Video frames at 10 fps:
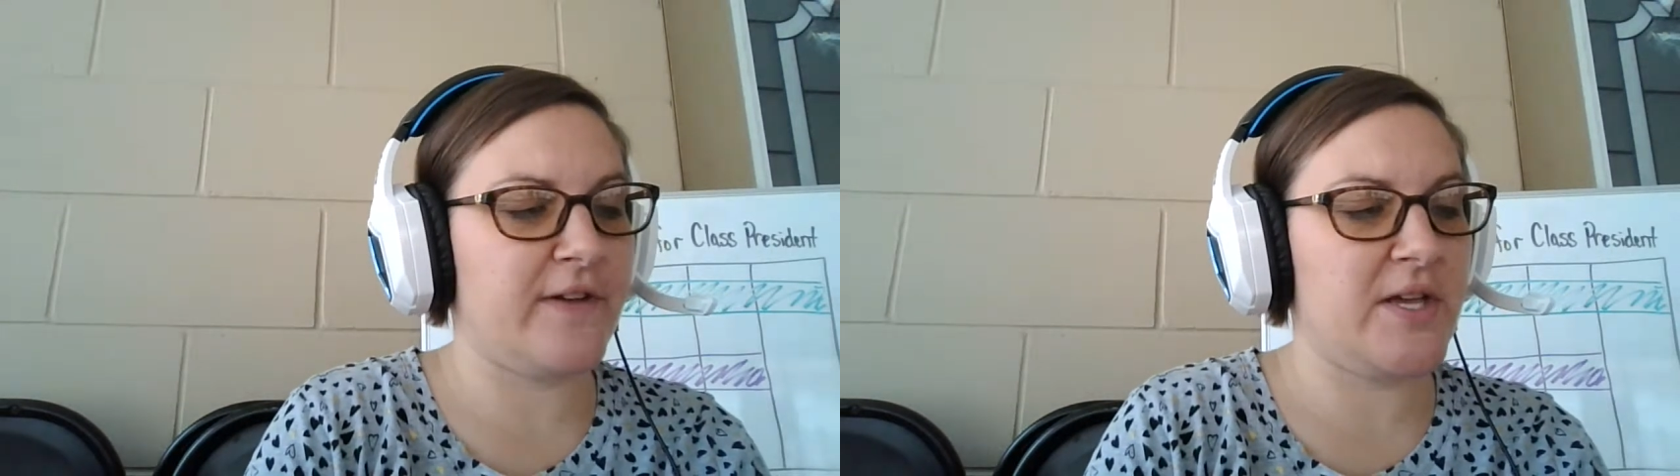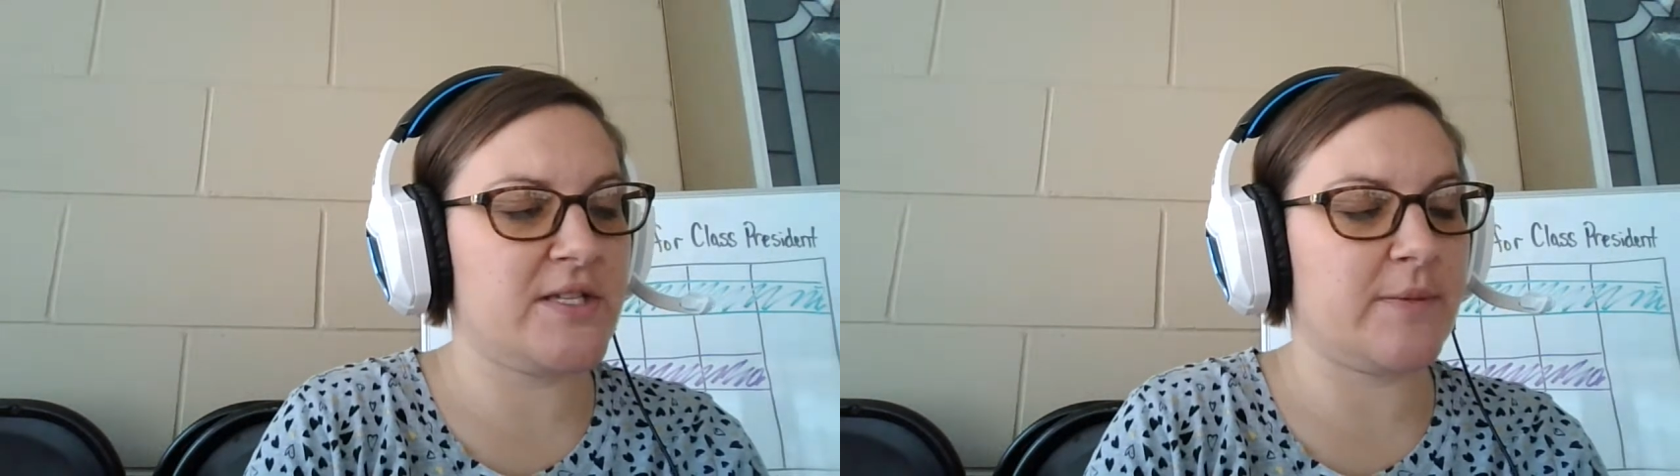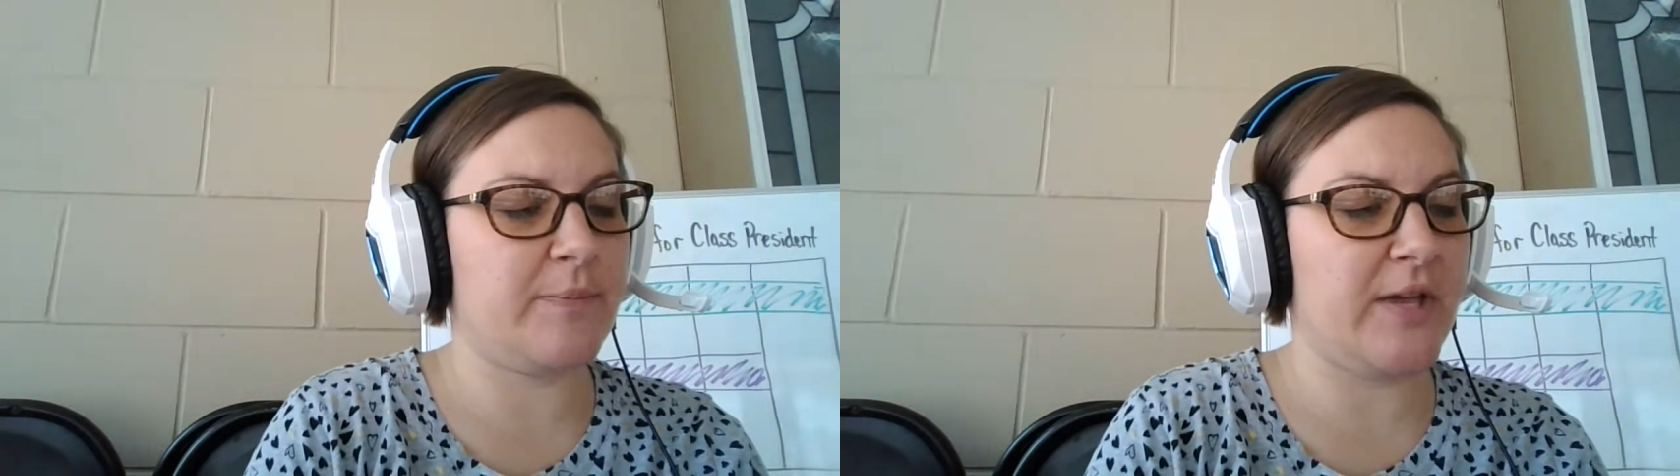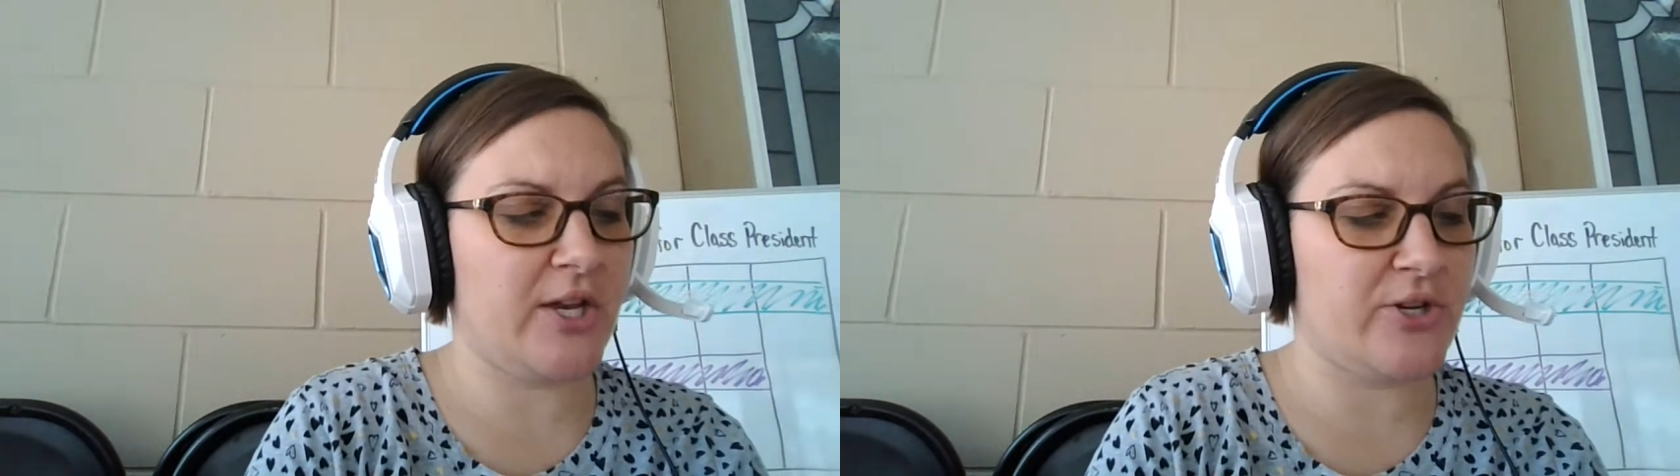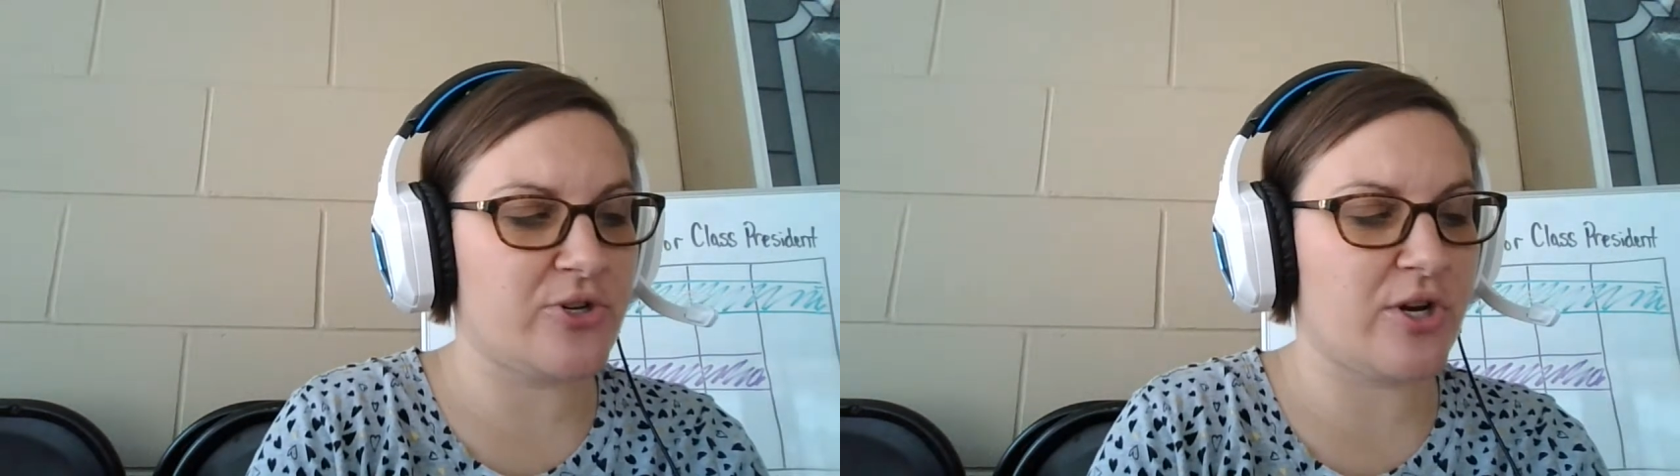is a
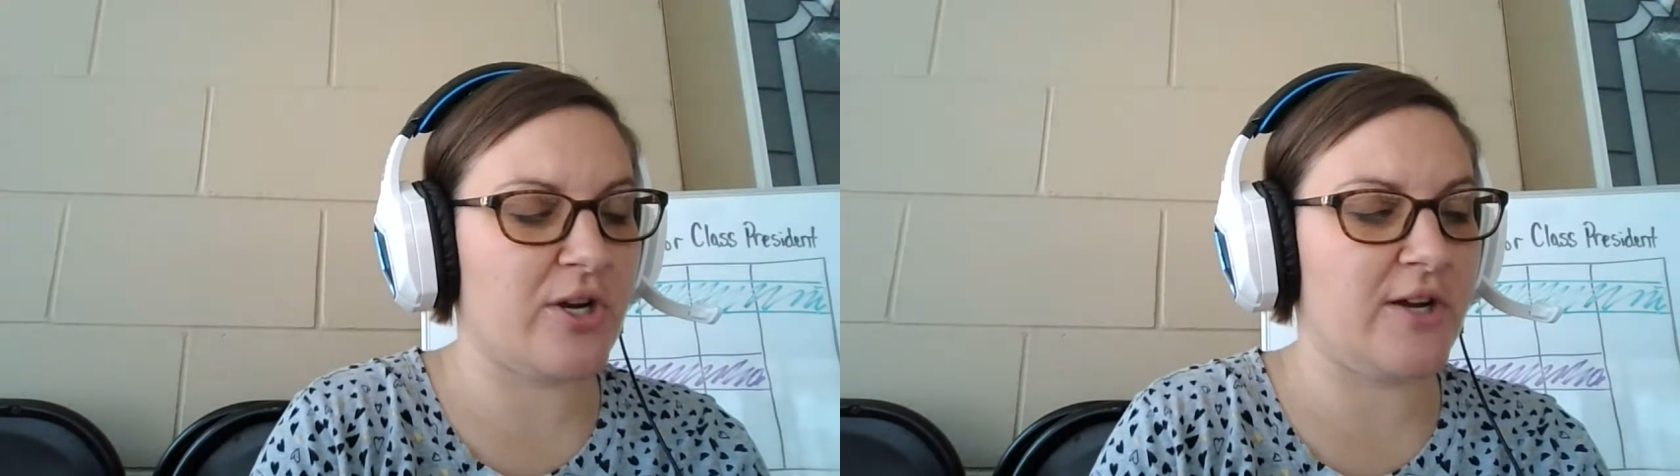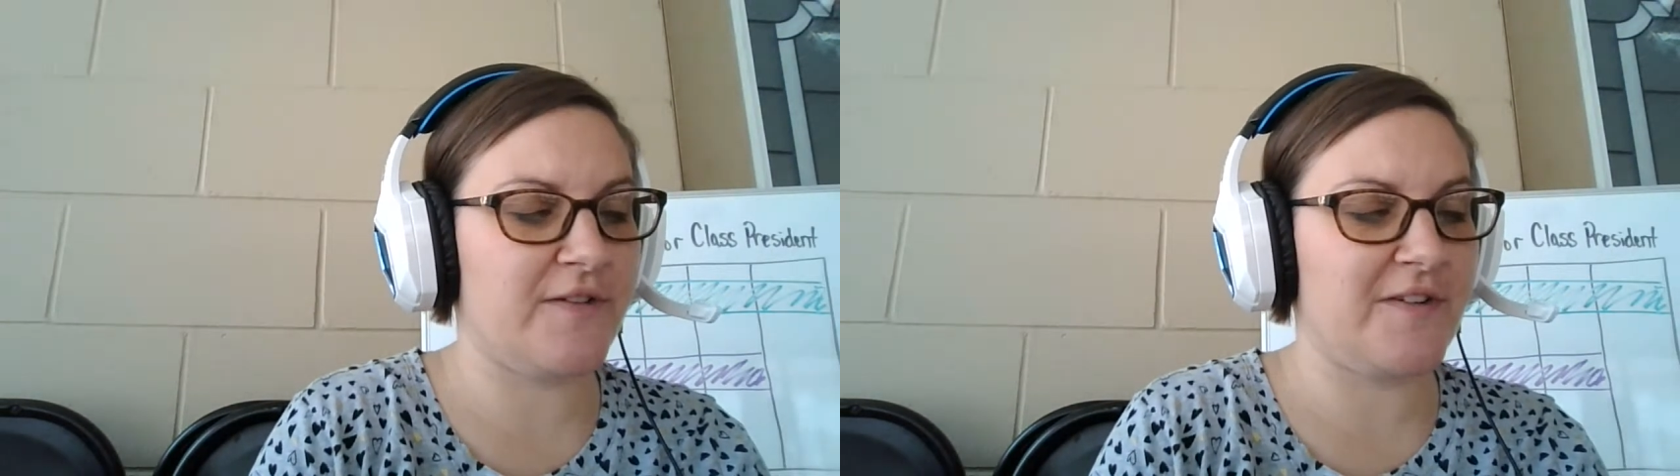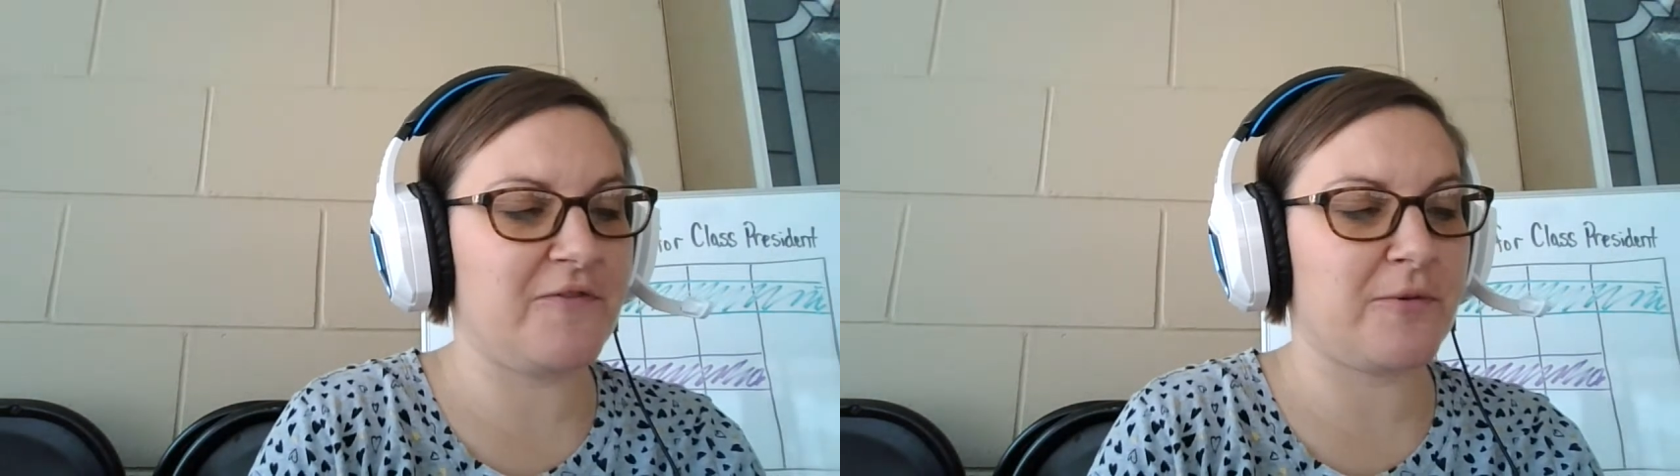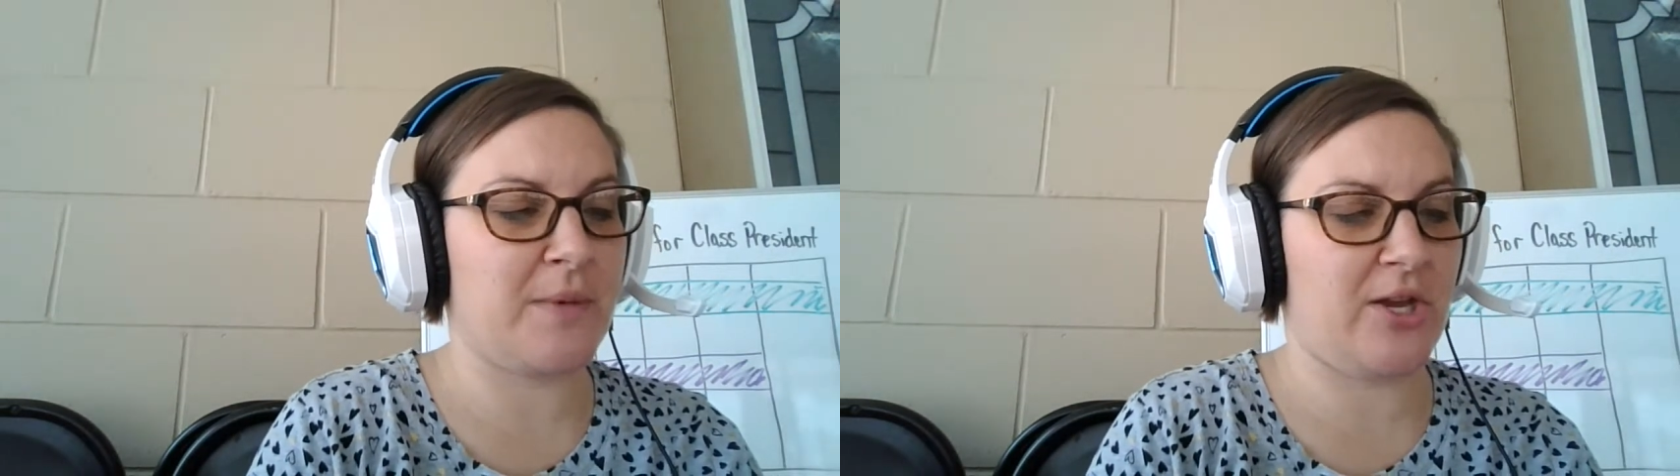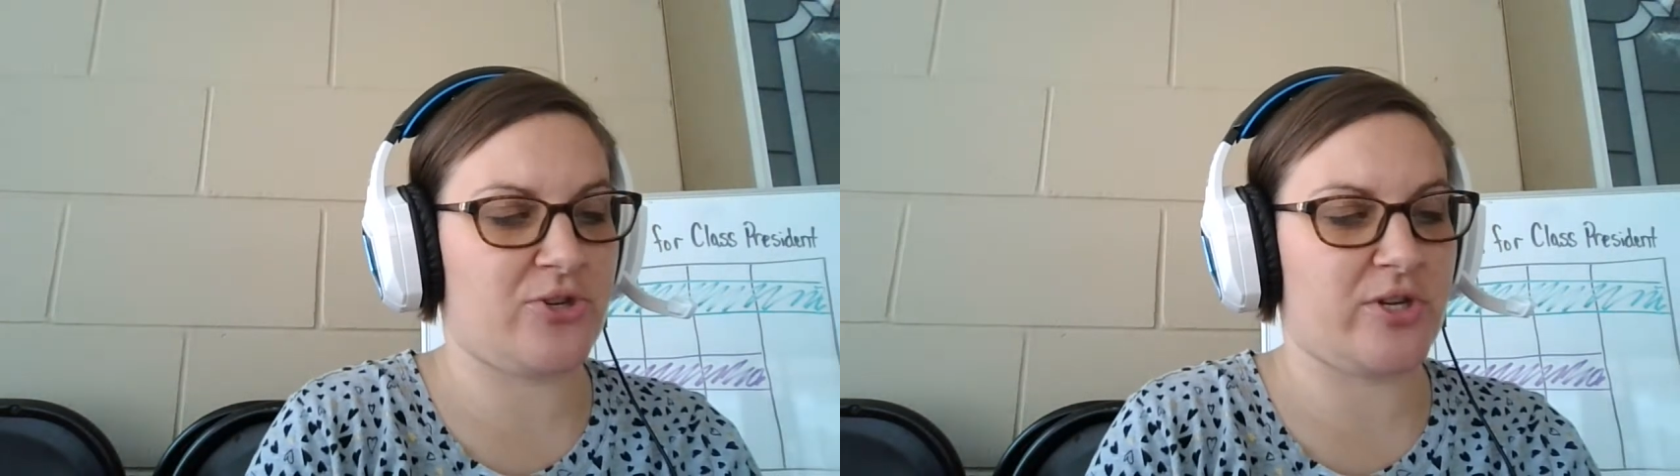picture of
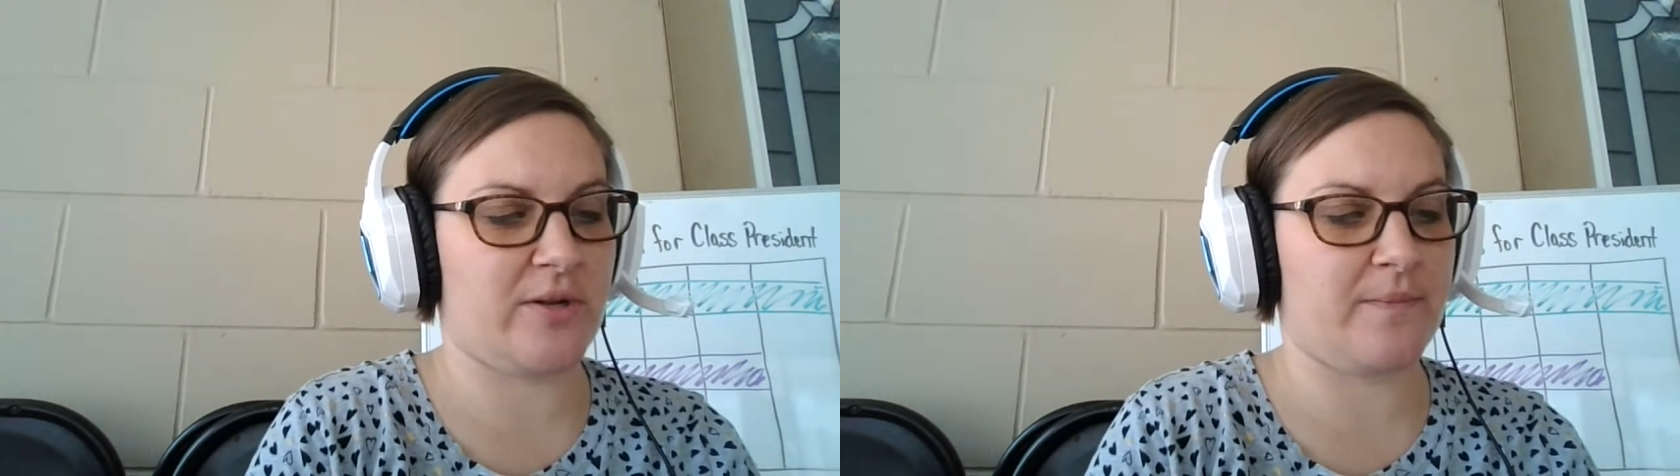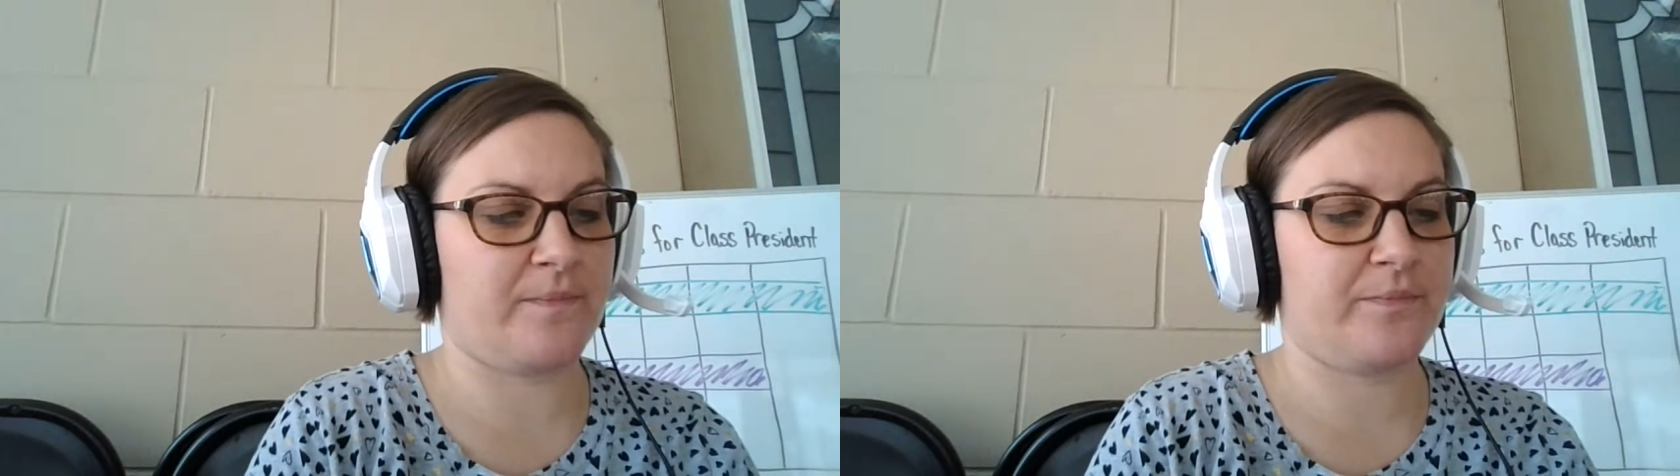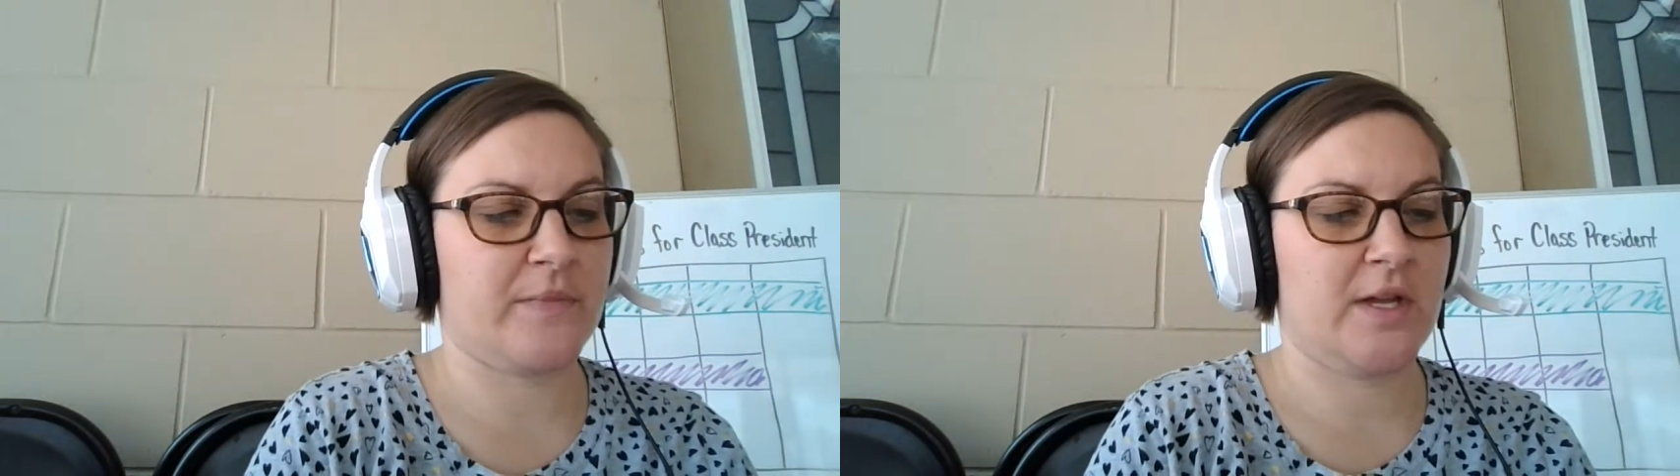information.